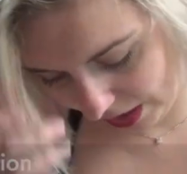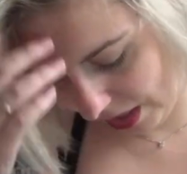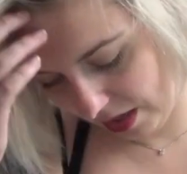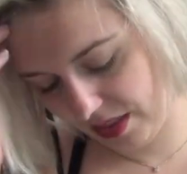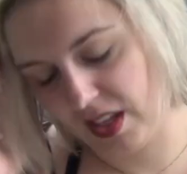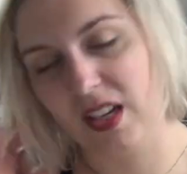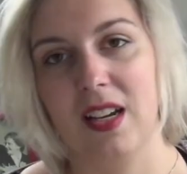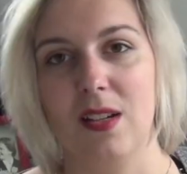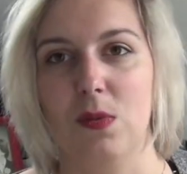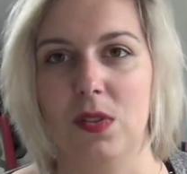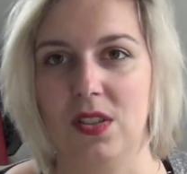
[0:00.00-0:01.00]
I think I
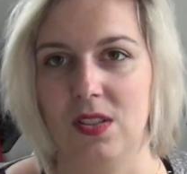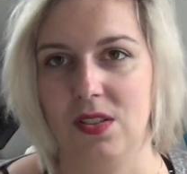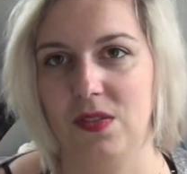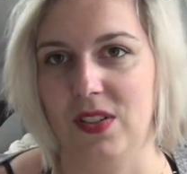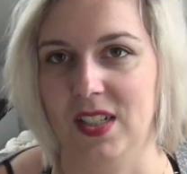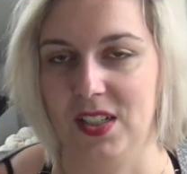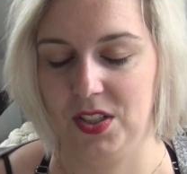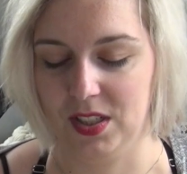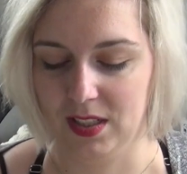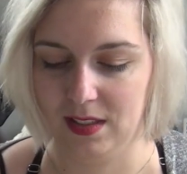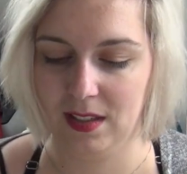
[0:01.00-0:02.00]
will just finish
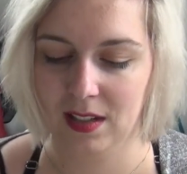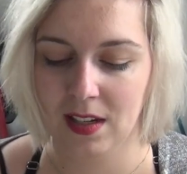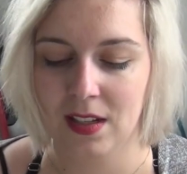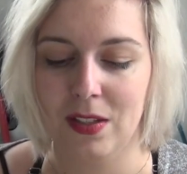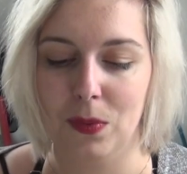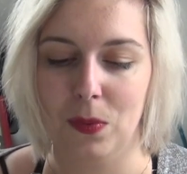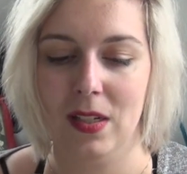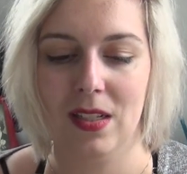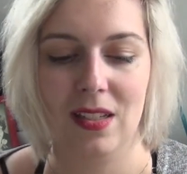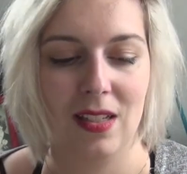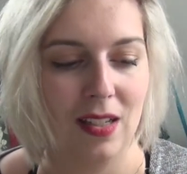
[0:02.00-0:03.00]
it. The
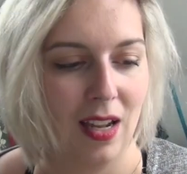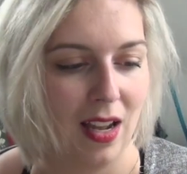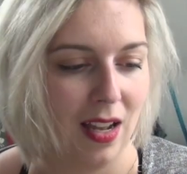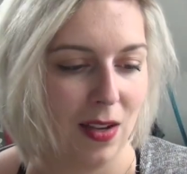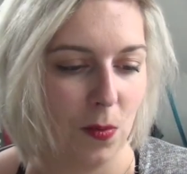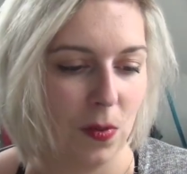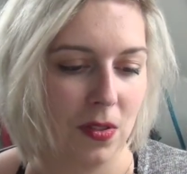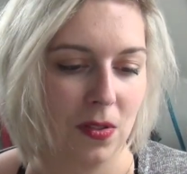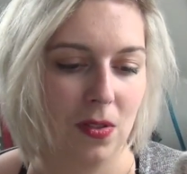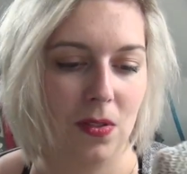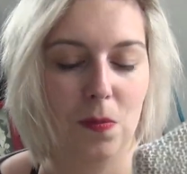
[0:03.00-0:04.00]
reason I
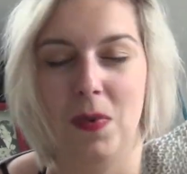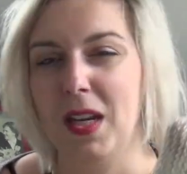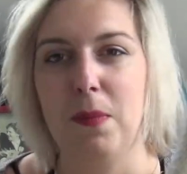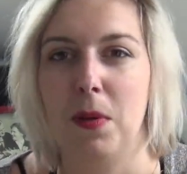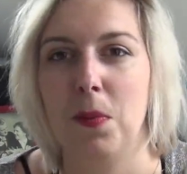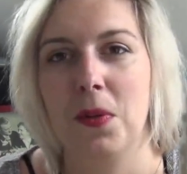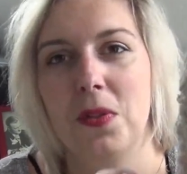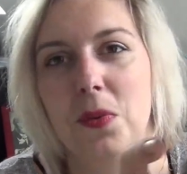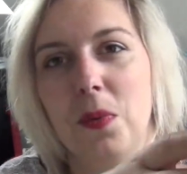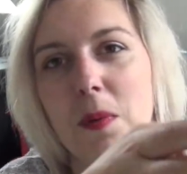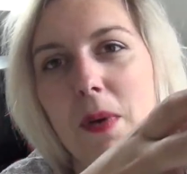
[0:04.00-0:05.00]
maybe want to
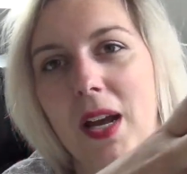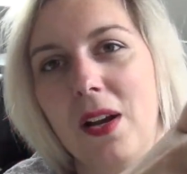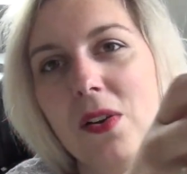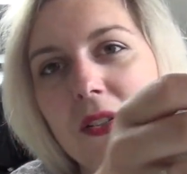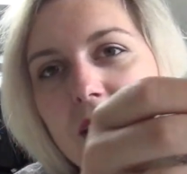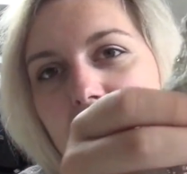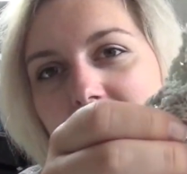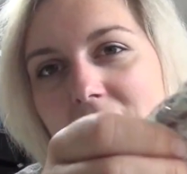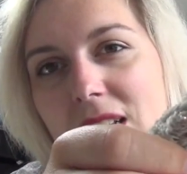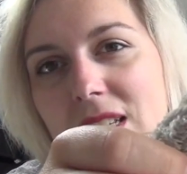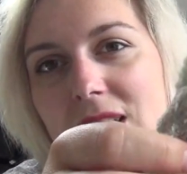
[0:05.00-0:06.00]
rip out
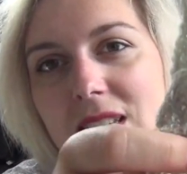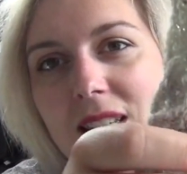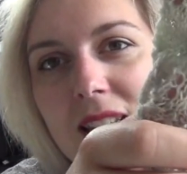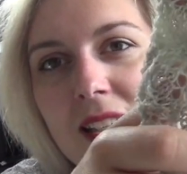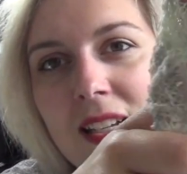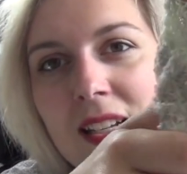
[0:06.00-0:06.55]
is